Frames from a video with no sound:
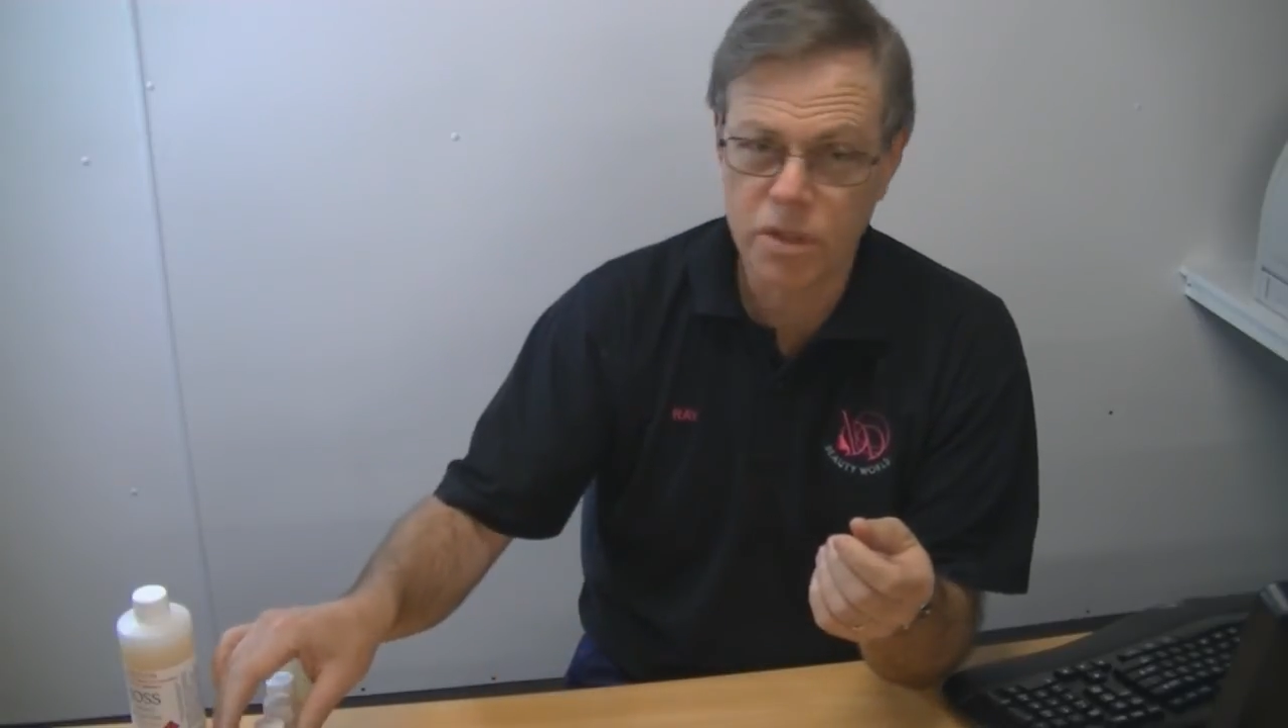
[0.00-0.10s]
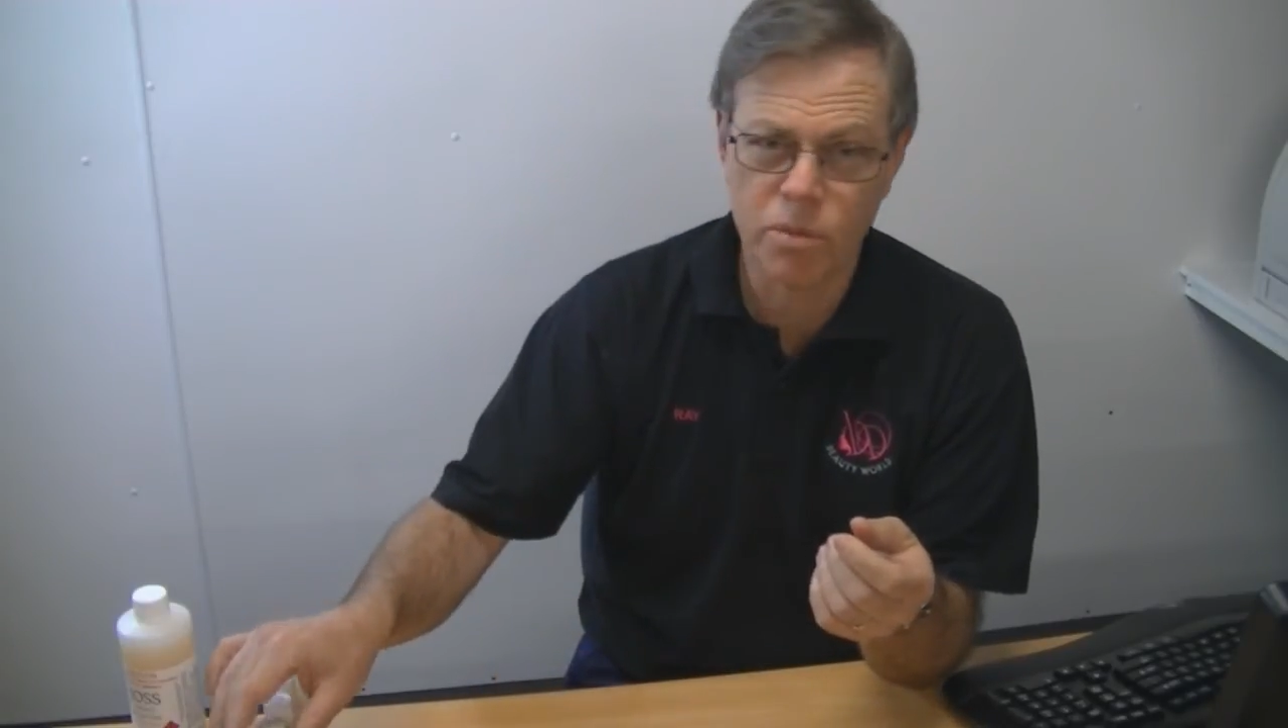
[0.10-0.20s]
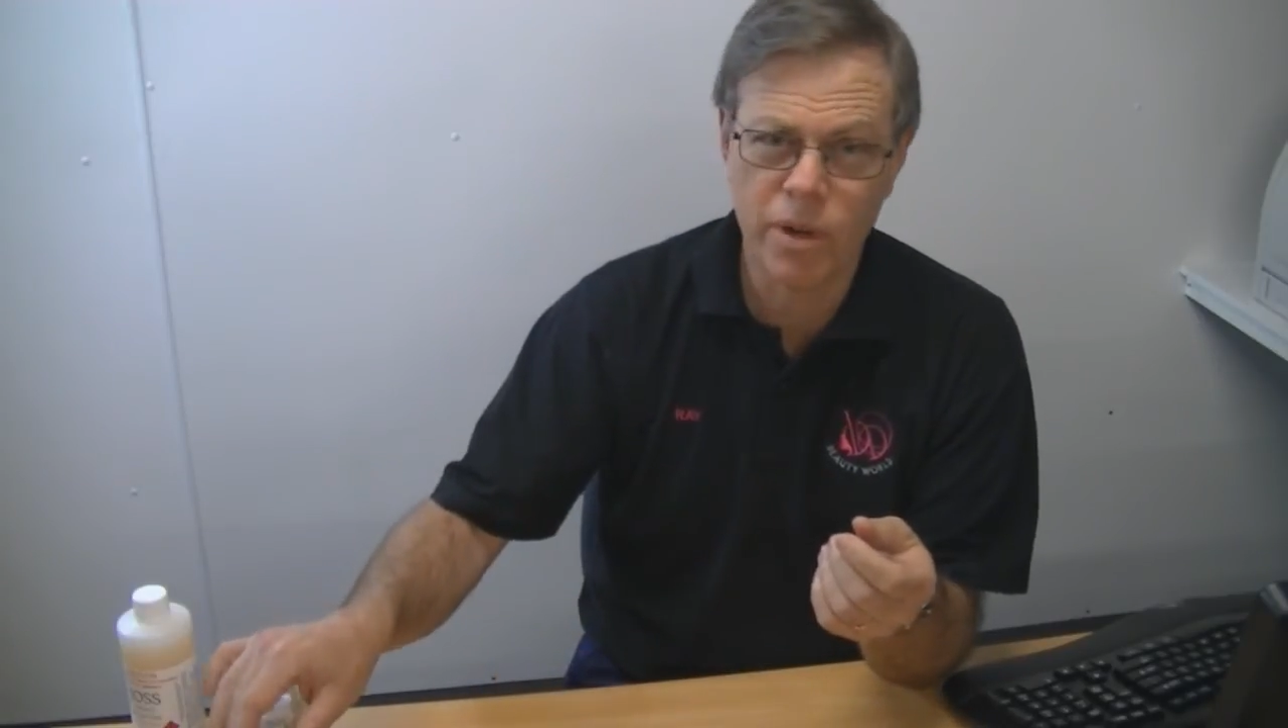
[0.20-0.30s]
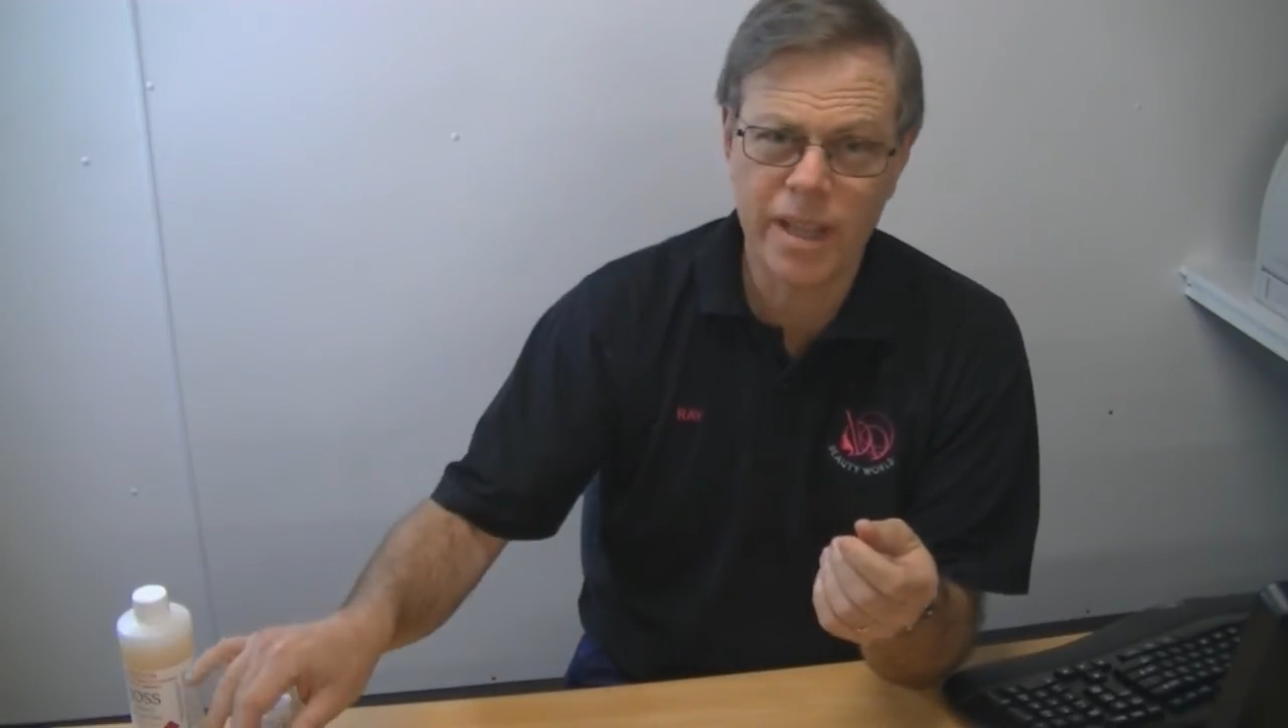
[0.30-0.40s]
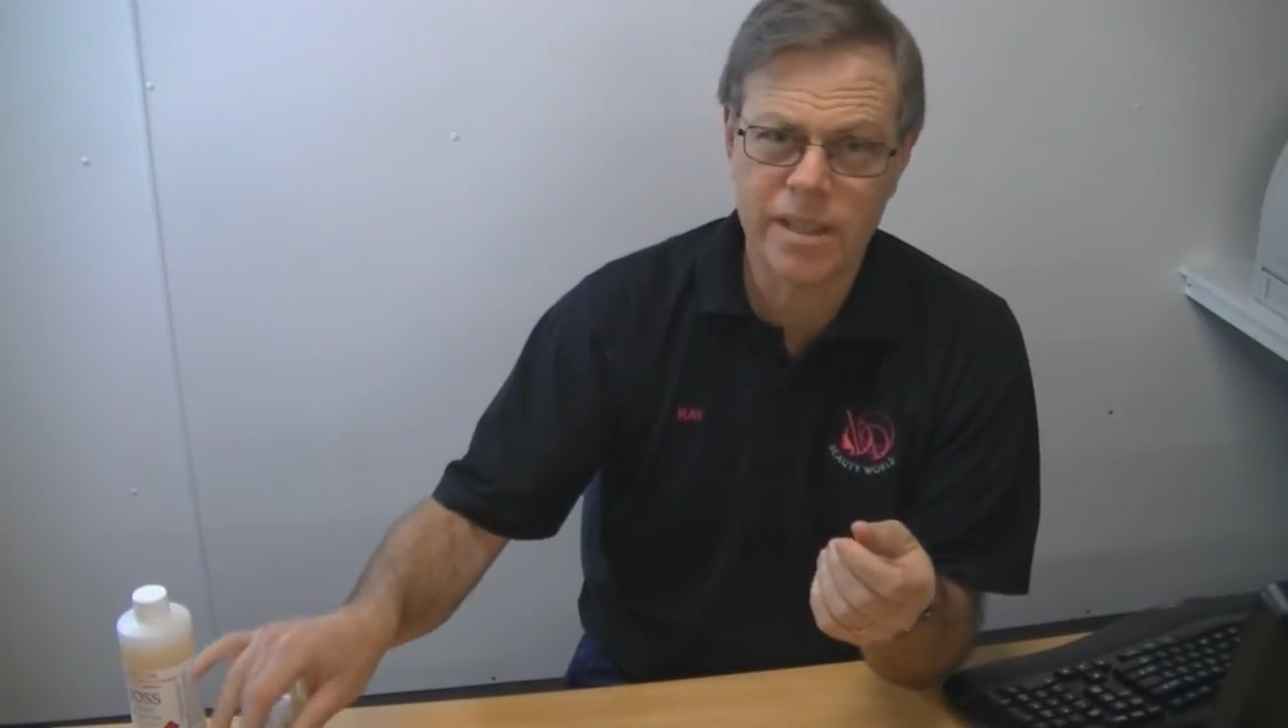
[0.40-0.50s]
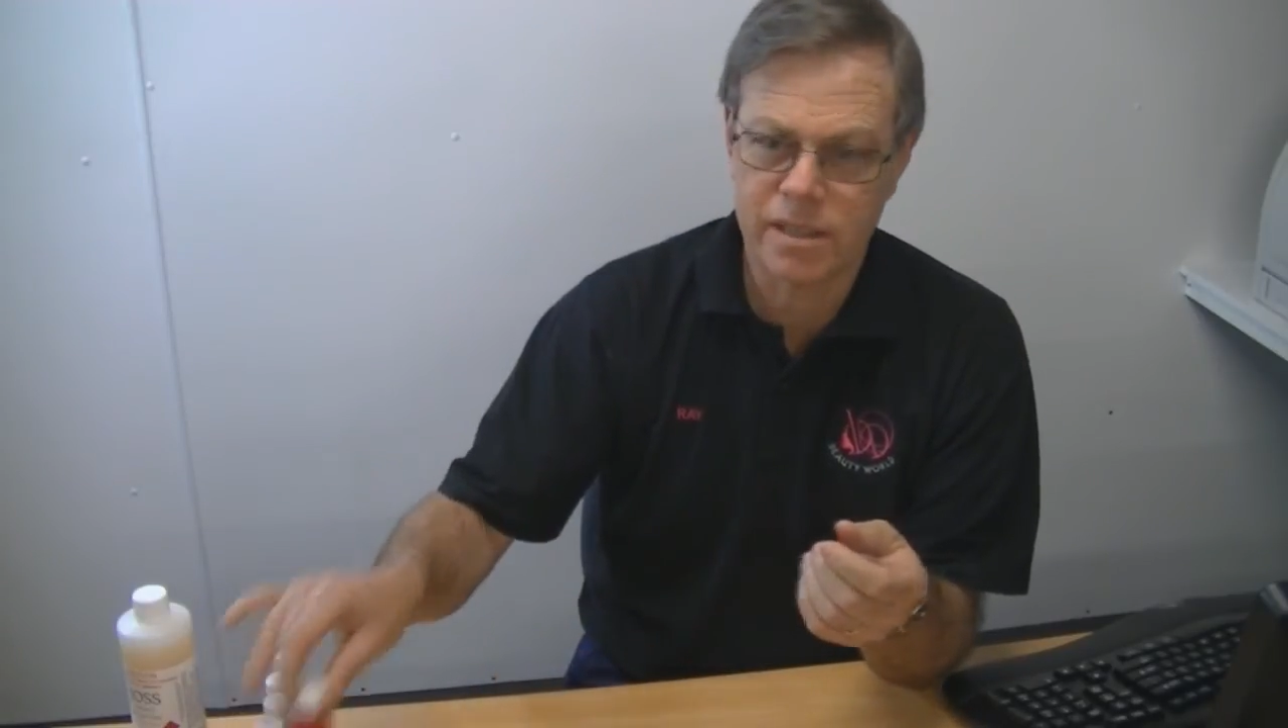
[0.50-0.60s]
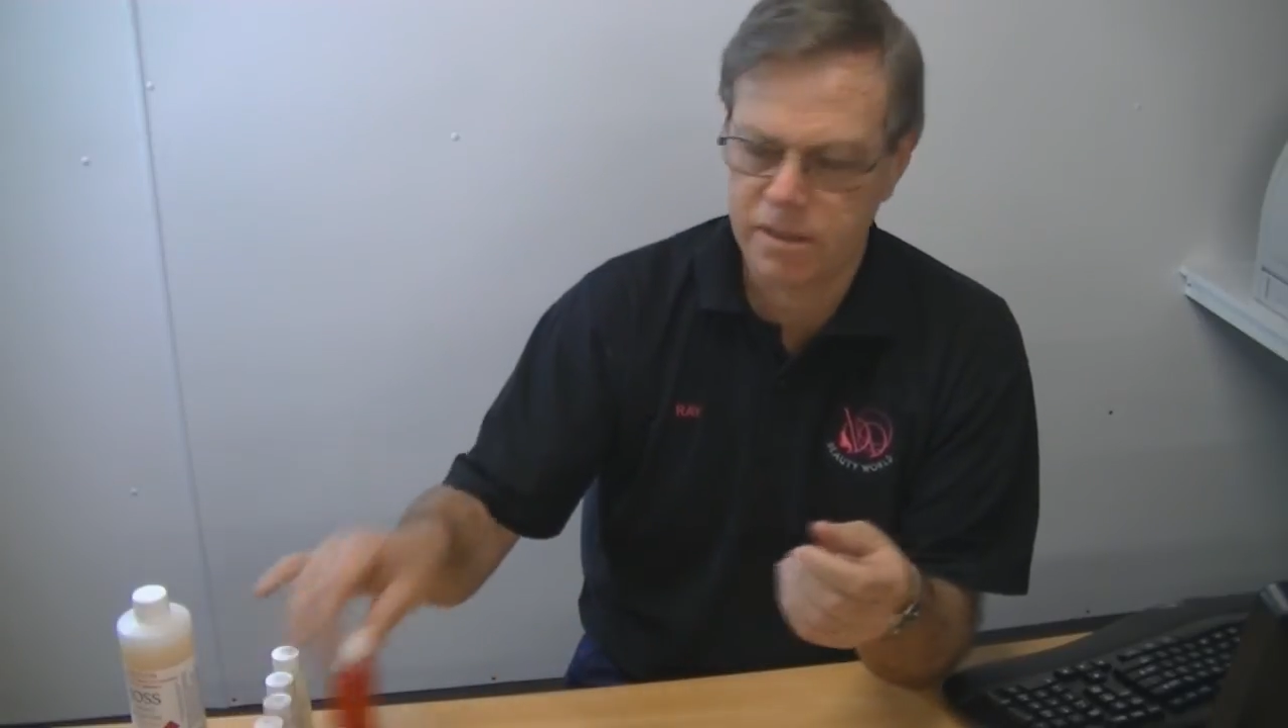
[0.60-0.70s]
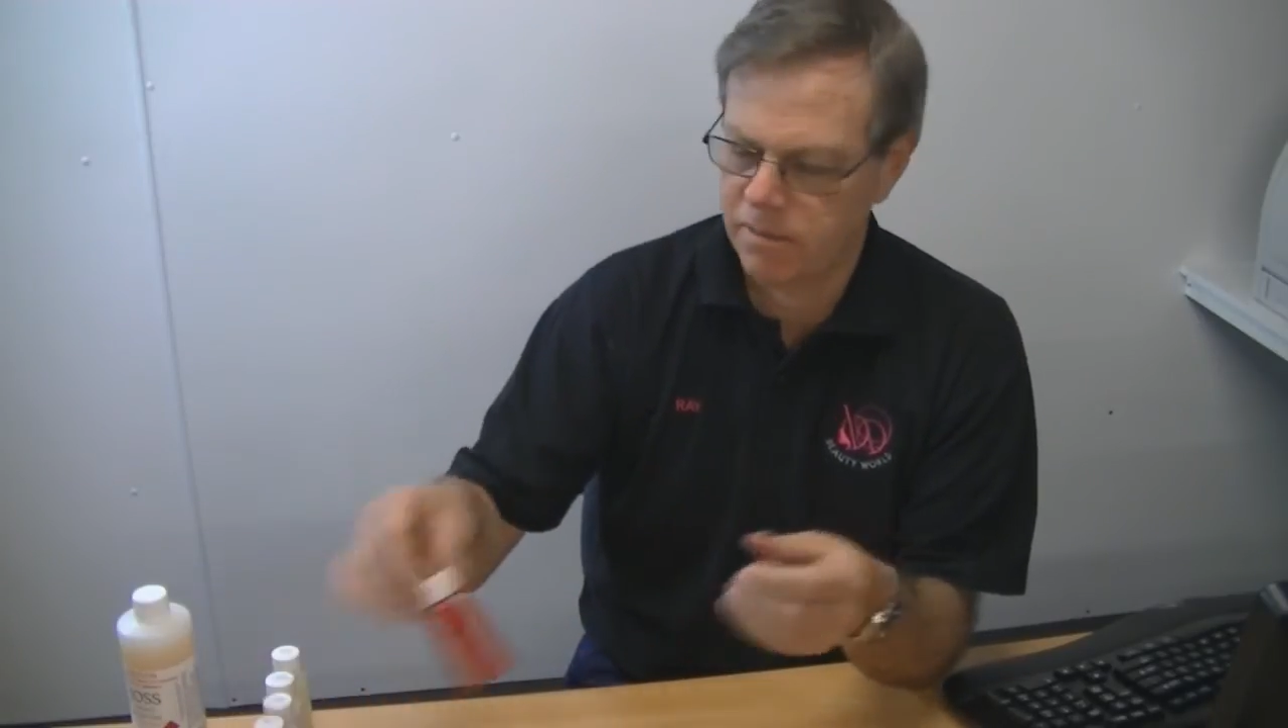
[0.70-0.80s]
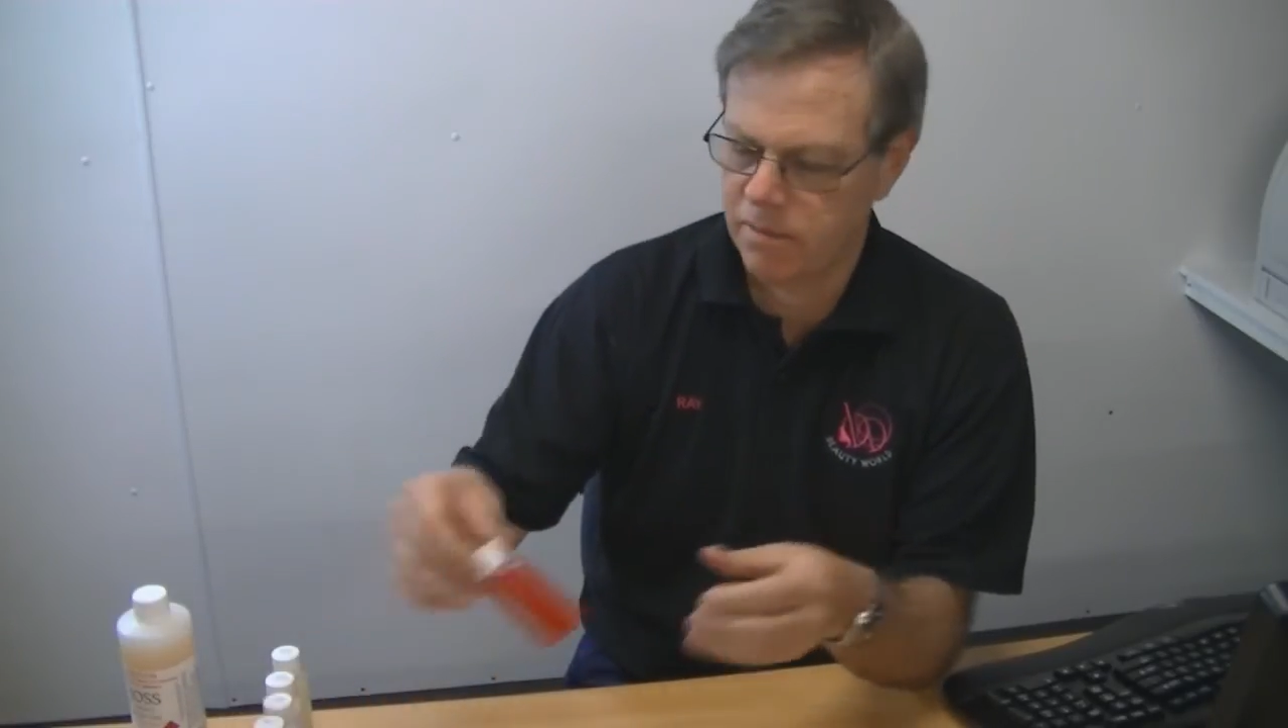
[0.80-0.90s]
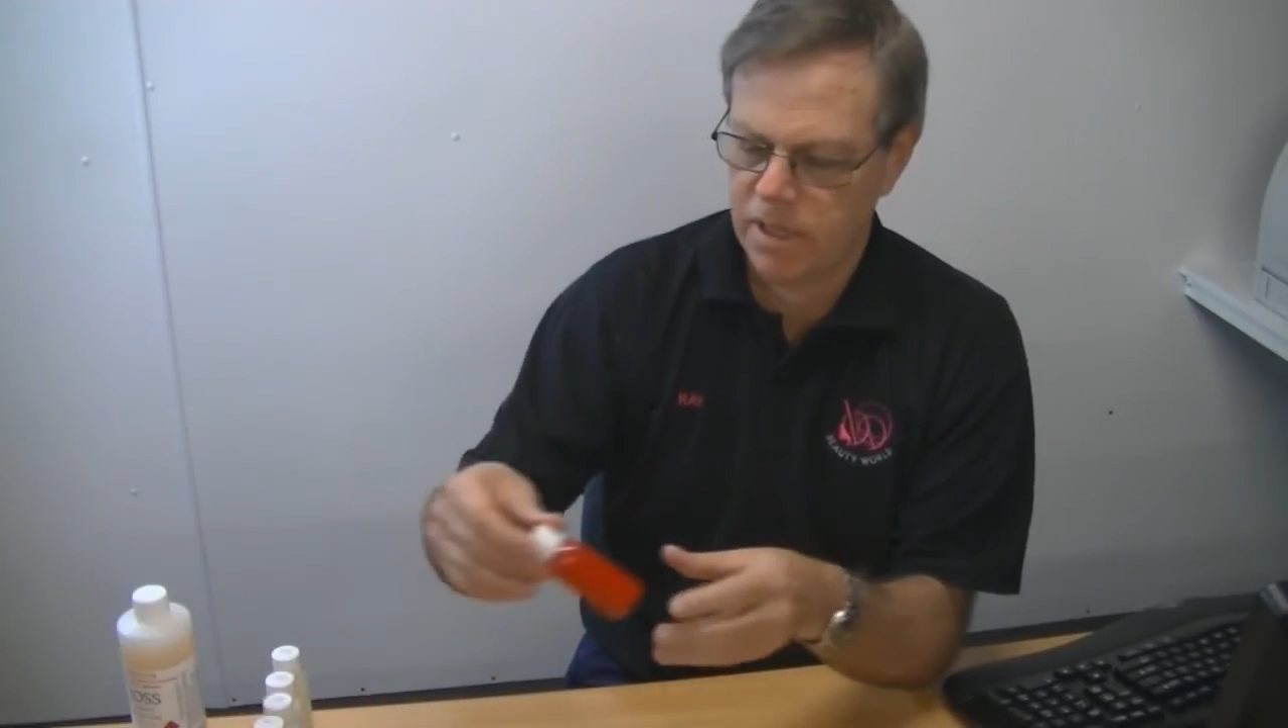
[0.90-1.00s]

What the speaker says: the reds.